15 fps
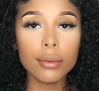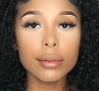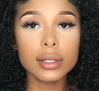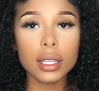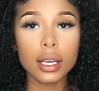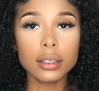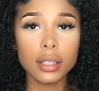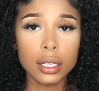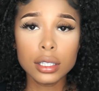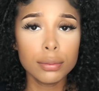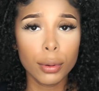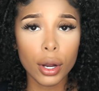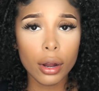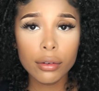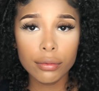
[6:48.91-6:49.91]
I was like, "That's
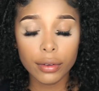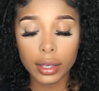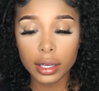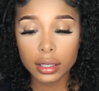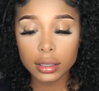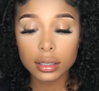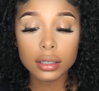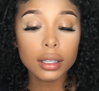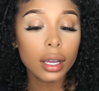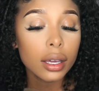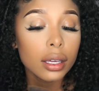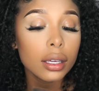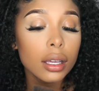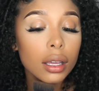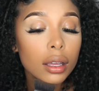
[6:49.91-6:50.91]
perfect.
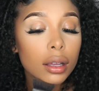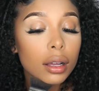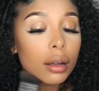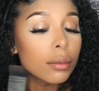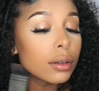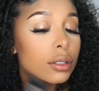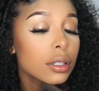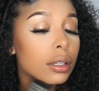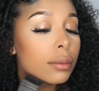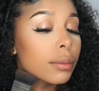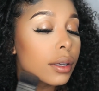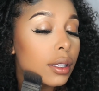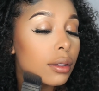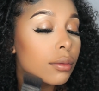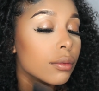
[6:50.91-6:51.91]
Like, I'm not trying to
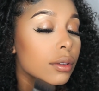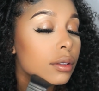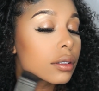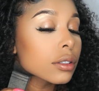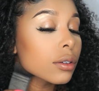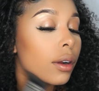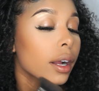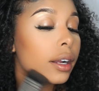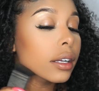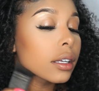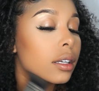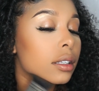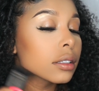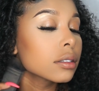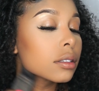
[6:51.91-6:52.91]
be in with these
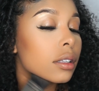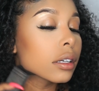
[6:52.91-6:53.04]
crackheads.